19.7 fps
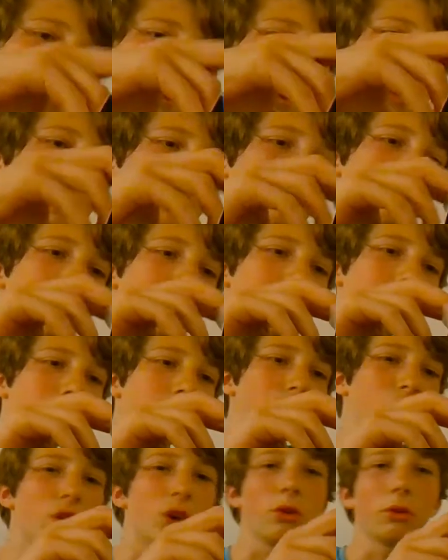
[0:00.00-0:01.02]
a bit of a
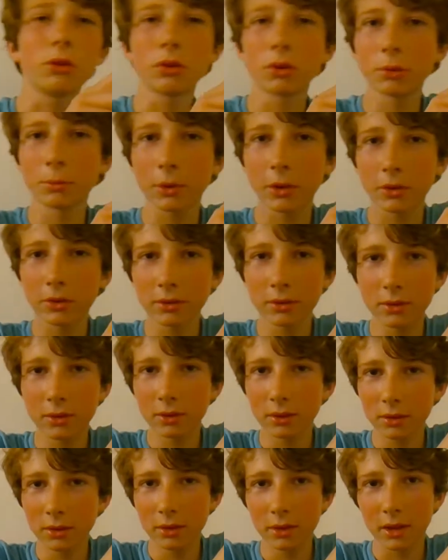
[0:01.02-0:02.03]
joke almost
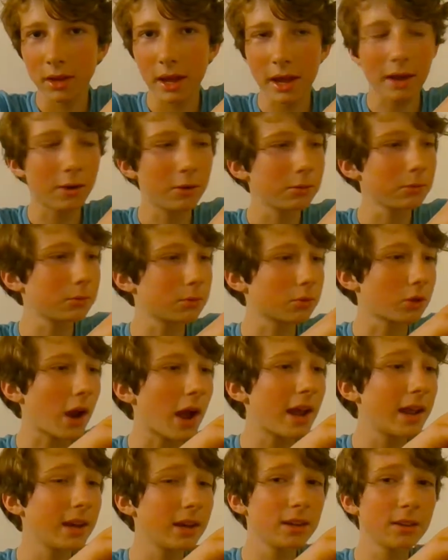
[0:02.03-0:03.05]
how
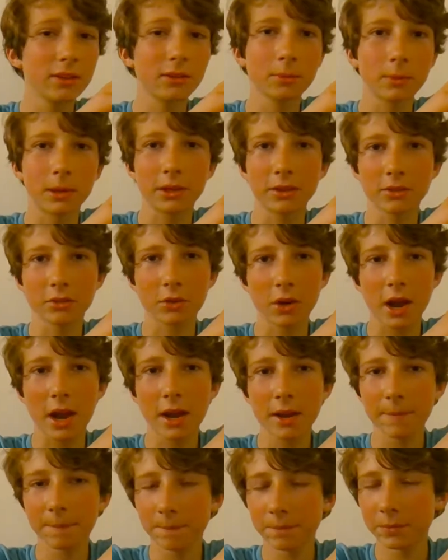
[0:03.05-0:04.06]
dry it is when it's
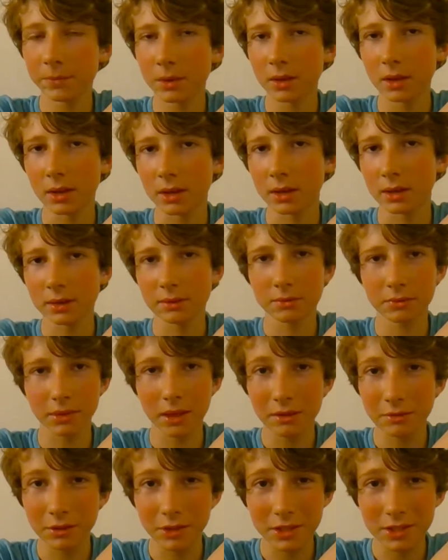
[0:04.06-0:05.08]
dry and
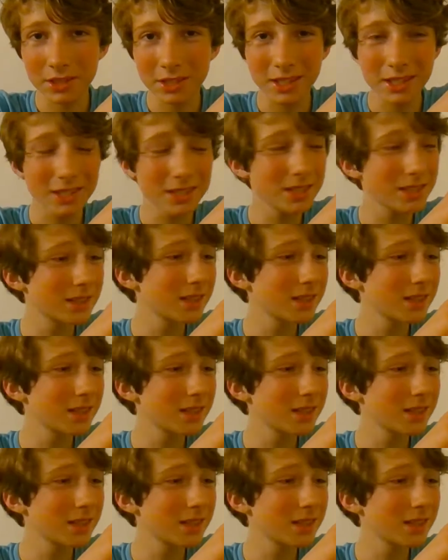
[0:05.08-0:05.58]
flavorless it is,